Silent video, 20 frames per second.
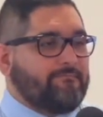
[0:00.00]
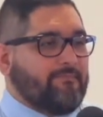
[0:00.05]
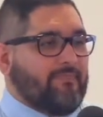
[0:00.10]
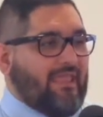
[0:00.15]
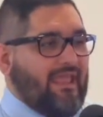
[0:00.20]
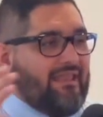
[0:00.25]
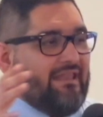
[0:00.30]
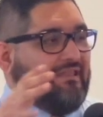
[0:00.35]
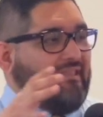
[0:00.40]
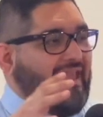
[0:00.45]

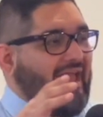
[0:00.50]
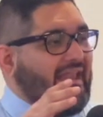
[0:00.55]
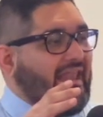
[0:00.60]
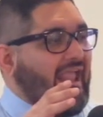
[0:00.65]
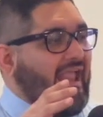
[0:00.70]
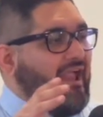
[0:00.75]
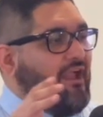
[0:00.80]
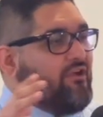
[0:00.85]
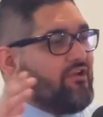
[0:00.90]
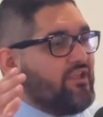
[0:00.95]
And in that
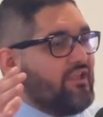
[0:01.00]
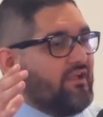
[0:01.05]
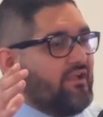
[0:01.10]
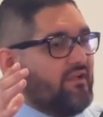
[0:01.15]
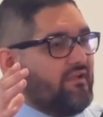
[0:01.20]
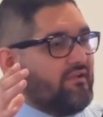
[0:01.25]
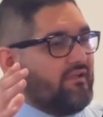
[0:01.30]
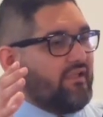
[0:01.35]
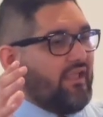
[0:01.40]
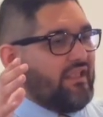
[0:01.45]

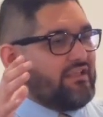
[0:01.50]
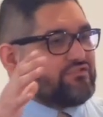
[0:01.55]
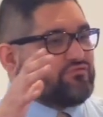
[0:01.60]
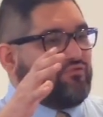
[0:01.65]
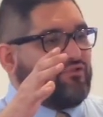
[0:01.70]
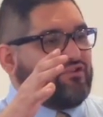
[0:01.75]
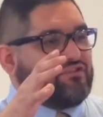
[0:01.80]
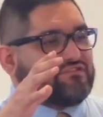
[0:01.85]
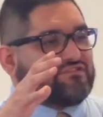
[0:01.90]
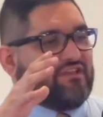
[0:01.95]
area is
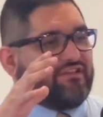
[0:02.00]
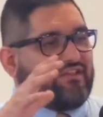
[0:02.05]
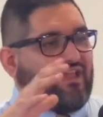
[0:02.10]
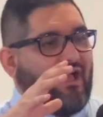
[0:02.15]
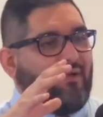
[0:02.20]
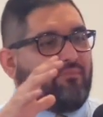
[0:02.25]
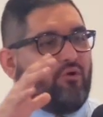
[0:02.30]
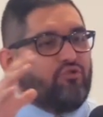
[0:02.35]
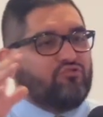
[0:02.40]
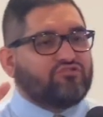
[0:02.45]
where
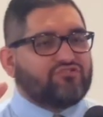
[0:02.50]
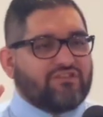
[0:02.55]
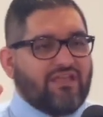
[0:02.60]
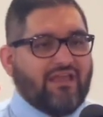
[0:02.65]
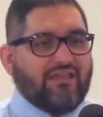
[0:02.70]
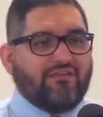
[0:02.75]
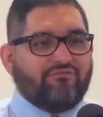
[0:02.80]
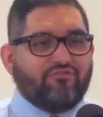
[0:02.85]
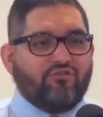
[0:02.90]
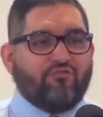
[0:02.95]
Saddam
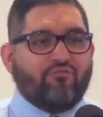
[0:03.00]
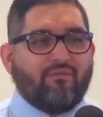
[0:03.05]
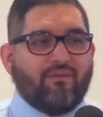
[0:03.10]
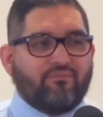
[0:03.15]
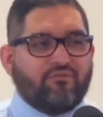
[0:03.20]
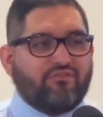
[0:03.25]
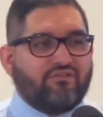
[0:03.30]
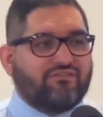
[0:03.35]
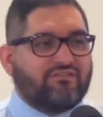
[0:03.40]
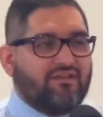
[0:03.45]
Hussein, if you
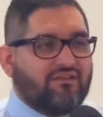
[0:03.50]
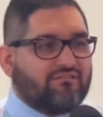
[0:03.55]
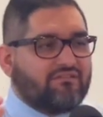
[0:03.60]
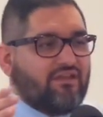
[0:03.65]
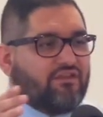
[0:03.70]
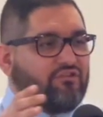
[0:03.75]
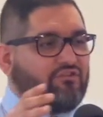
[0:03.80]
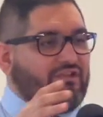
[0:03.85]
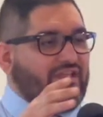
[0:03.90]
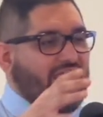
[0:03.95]
remember the
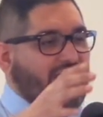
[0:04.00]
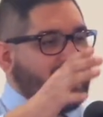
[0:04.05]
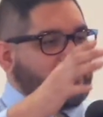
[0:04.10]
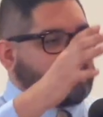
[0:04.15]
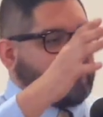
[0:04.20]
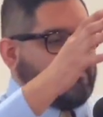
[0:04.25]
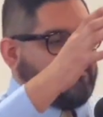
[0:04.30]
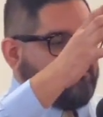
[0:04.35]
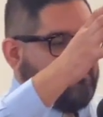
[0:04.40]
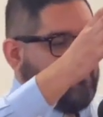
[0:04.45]
dictator,
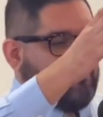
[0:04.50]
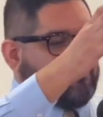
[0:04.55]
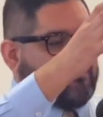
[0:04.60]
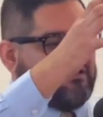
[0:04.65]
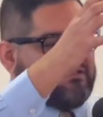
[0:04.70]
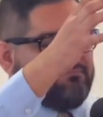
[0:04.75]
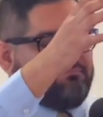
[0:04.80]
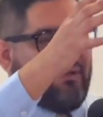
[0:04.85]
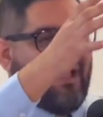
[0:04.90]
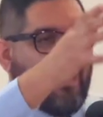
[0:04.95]
he built
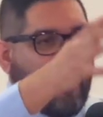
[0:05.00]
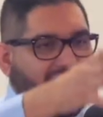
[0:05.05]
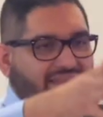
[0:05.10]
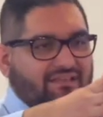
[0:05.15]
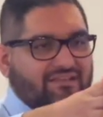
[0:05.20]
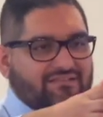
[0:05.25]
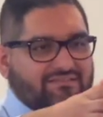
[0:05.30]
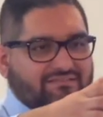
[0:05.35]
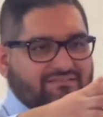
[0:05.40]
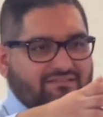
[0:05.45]
his
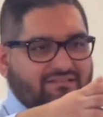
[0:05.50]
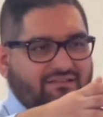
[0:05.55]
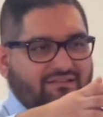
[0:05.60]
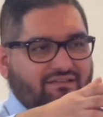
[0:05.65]
palace